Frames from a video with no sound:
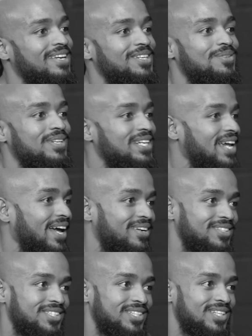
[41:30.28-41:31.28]
you need
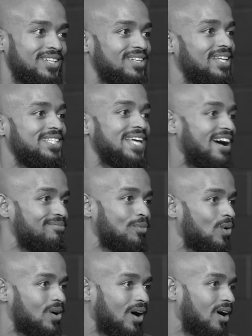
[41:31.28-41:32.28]
energy. Let's have
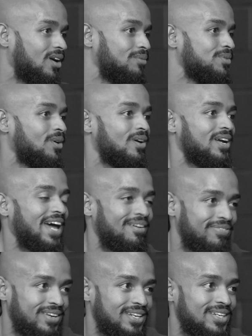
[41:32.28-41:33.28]
more carbs or
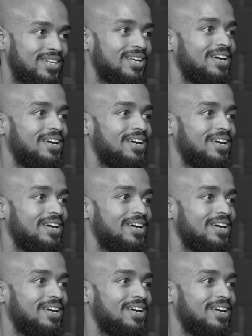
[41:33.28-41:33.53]
caffeine.